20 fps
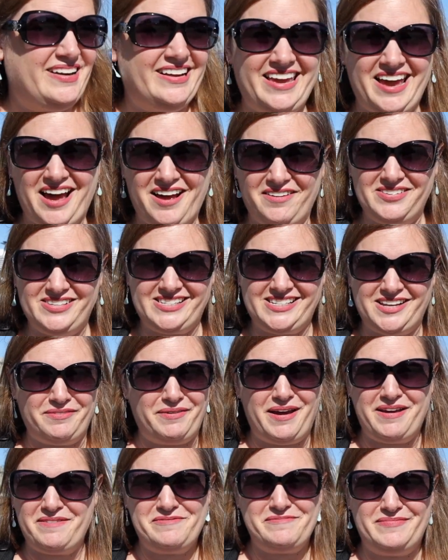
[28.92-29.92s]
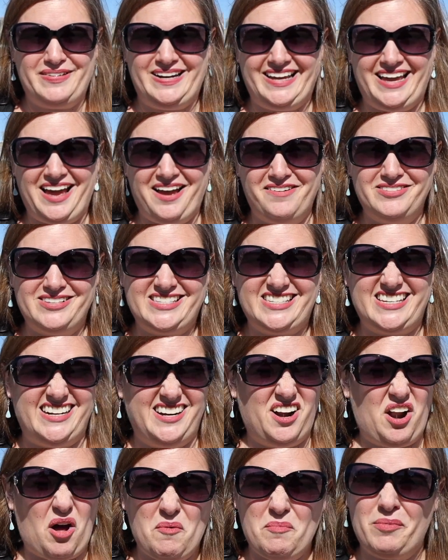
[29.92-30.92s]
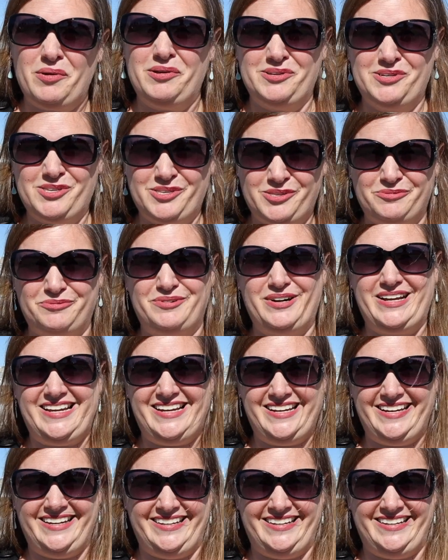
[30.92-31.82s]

Galveston. We haven't been to Galveston in almost 3